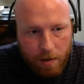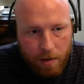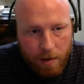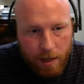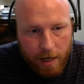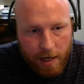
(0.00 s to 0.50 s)

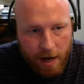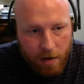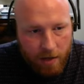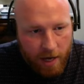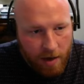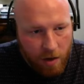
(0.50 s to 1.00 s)
And now
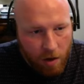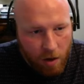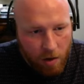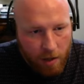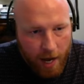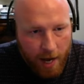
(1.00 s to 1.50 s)

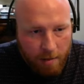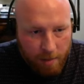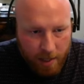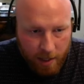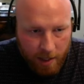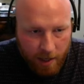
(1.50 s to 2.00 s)
GetAll can't
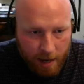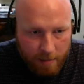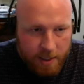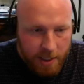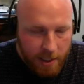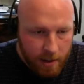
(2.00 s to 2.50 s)
be
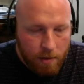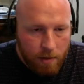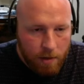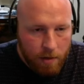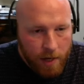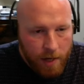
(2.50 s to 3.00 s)
empty.
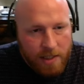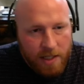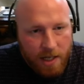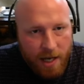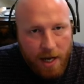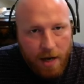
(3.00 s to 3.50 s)
You know what, I guess it
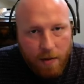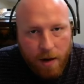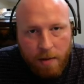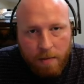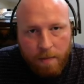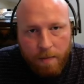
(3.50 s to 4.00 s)
can, right?